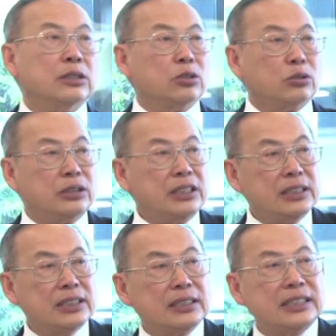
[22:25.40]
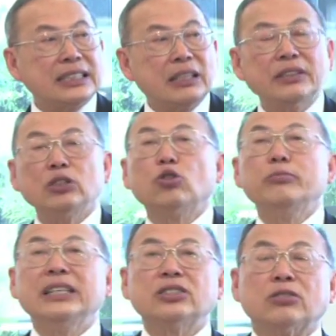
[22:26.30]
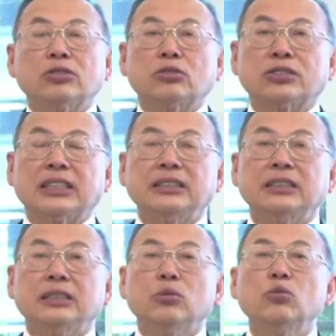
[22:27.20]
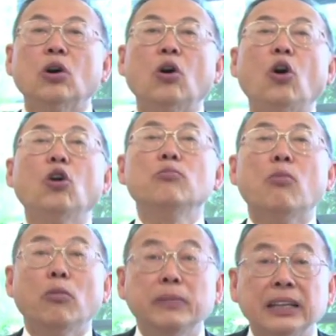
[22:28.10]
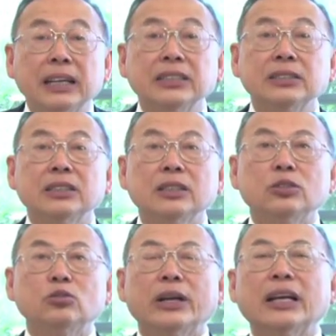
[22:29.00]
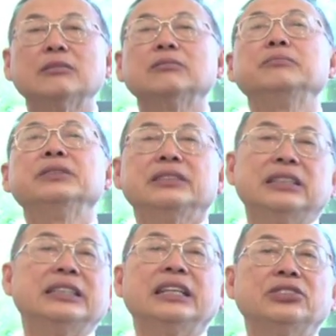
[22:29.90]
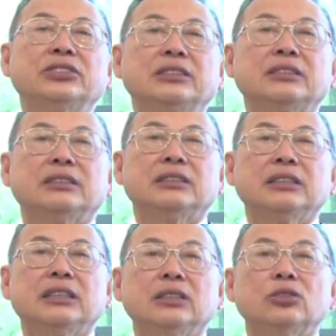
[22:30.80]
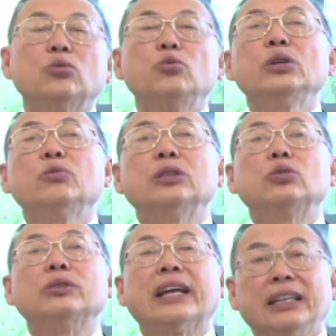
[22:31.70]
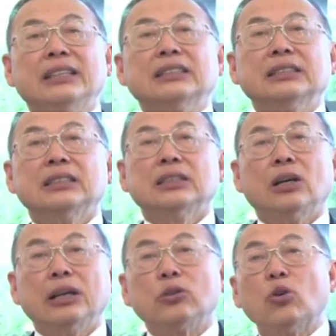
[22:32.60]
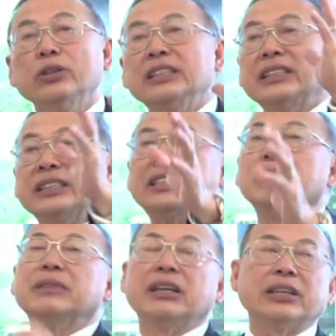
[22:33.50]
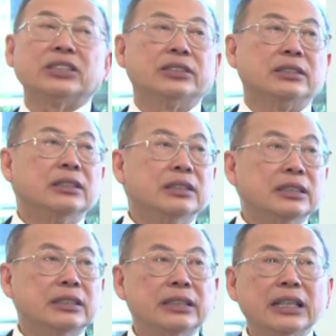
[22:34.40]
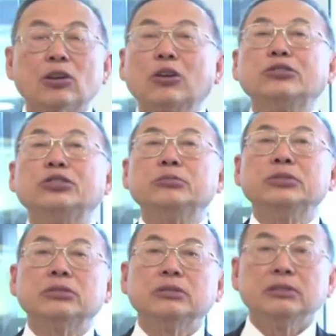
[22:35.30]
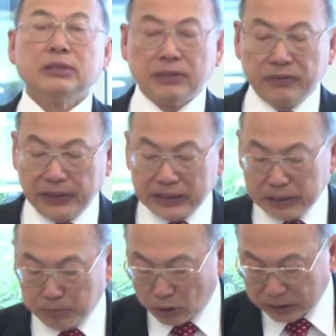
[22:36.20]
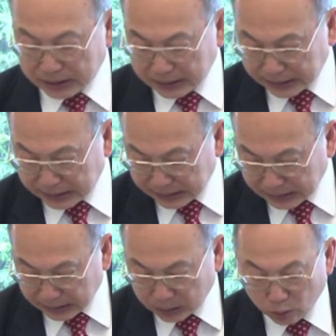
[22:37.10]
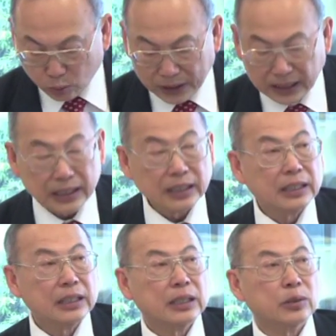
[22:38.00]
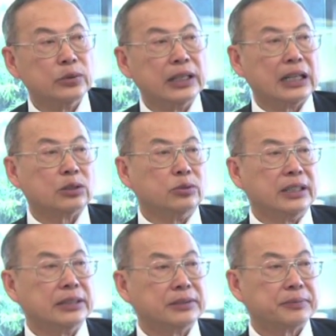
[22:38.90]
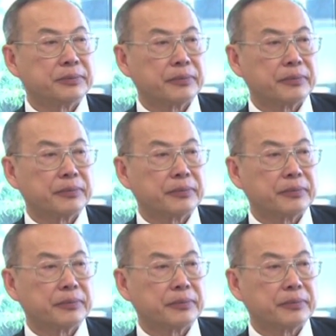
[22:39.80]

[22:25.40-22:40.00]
So these 7 domains of society were all mobilized to help build the nation. So we were together, going in the same direction. That contribute very importantly to where we are today.